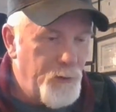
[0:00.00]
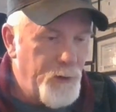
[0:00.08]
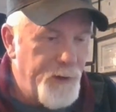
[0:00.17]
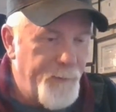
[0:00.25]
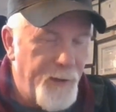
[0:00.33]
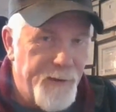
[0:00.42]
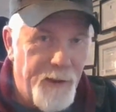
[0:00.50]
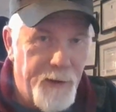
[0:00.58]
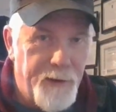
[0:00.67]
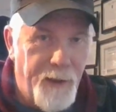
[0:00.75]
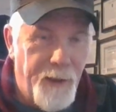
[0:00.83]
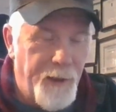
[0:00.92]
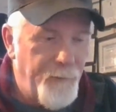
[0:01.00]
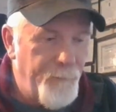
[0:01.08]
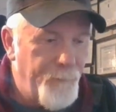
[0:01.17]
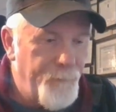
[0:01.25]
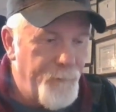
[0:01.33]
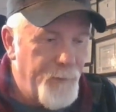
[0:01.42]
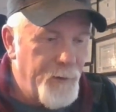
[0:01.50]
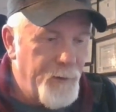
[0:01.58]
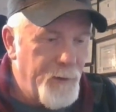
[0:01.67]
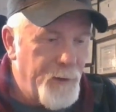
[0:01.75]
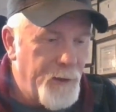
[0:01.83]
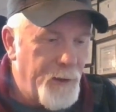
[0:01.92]
as best I can
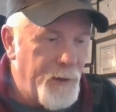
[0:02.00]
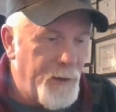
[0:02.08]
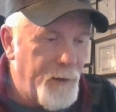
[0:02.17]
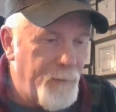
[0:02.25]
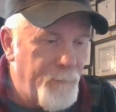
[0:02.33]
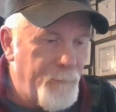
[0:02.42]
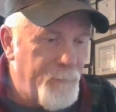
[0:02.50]
um,